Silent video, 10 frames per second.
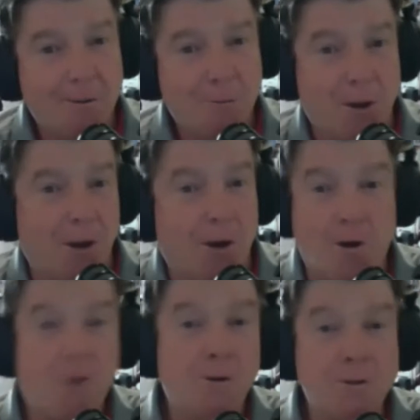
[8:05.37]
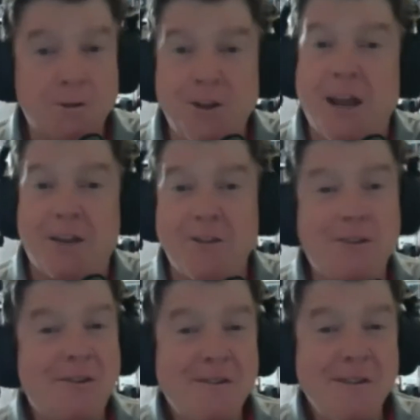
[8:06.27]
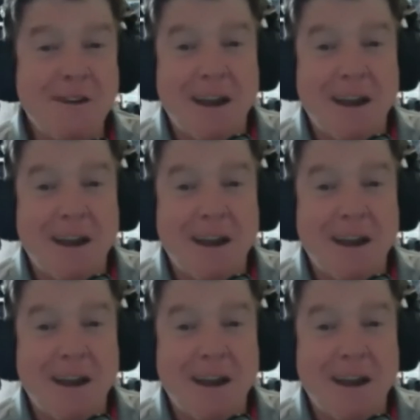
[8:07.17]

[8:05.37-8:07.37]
we all together.